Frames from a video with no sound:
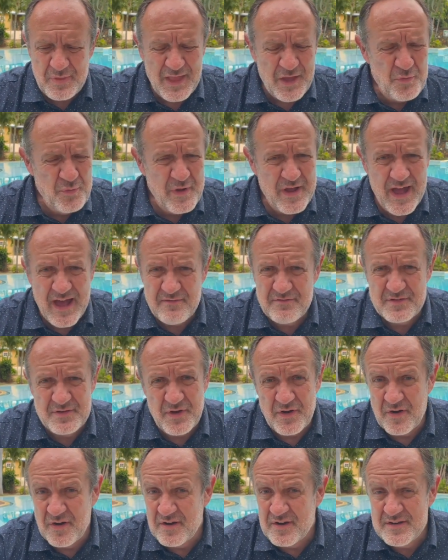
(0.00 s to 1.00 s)
We
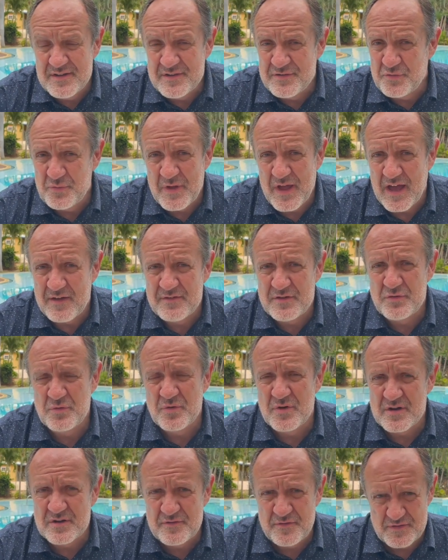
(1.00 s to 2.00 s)
haven't earned it and we haven't
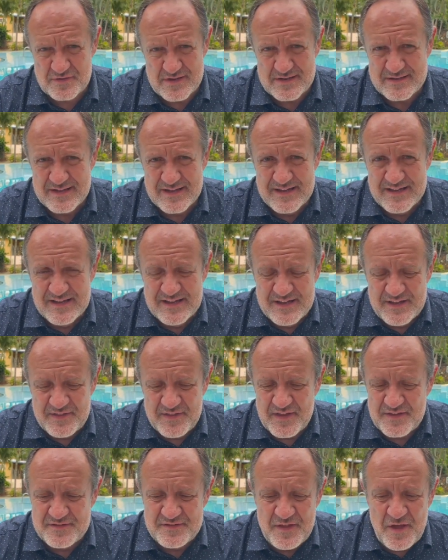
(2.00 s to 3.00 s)
worked for it.
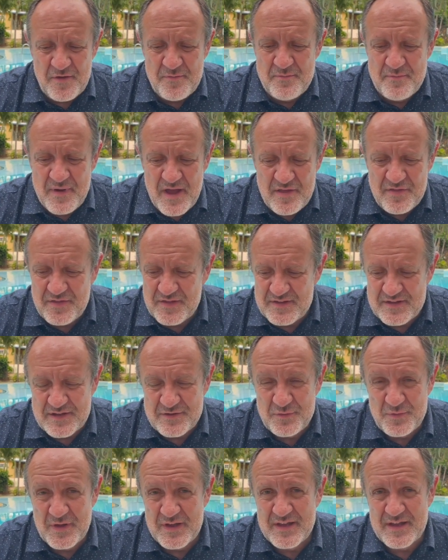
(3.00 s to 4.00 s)
There's no method
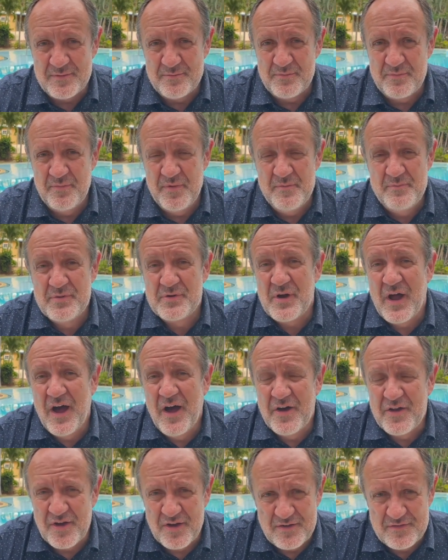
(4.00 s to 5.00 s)
that we can be
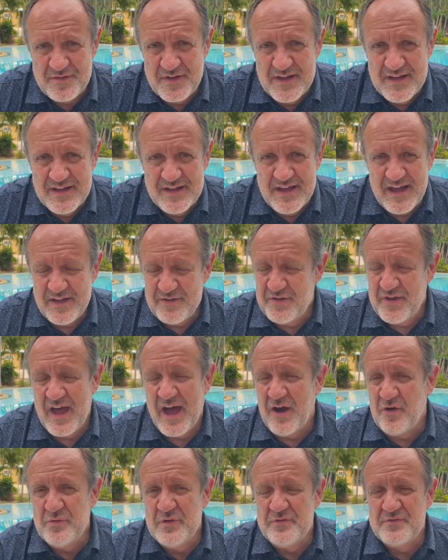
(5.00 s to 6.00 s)
proud of and
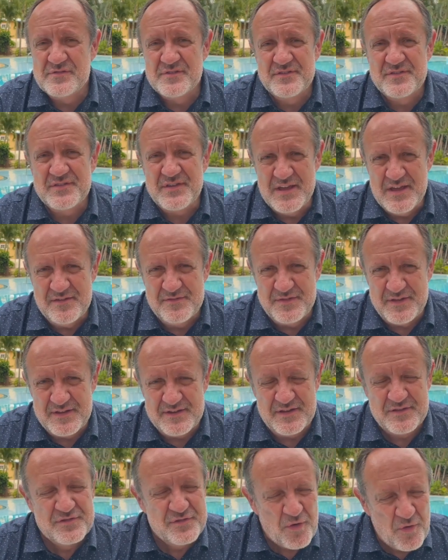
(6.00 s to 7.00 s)
how we've received it.
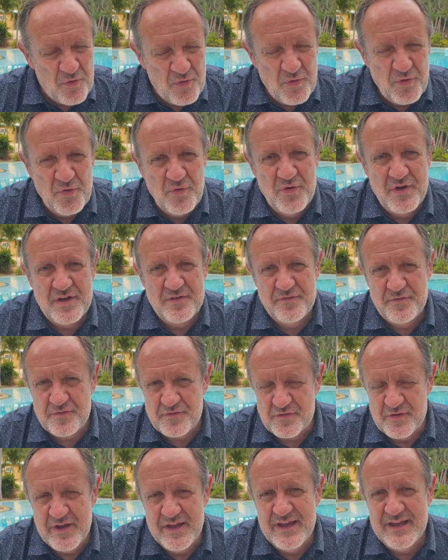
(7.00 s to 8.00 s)
It's all a
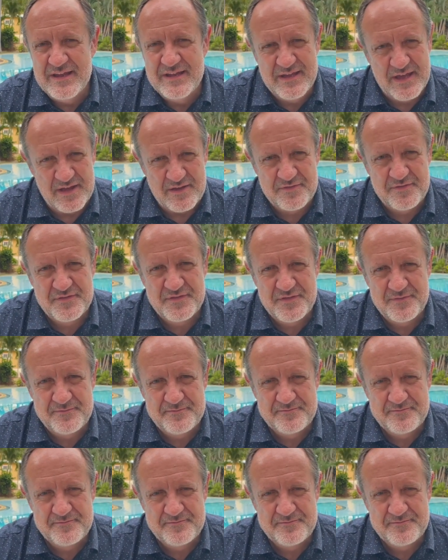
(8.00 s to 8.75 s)
free gift.